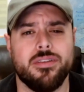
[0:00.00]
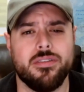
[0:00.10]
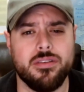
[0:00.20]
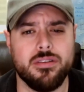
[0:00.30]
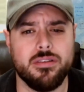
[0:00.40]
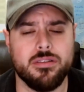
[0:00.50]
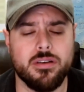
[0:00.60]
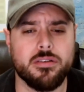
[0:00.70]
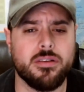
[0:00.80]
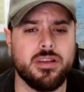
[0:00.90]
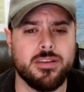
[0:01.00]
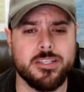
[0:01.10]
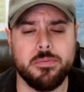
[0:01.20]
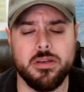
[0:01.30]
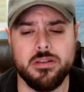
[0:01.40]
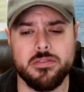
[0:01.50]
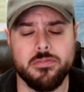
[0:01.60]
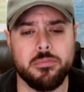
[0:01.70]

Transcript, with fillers: the Dr. King speech from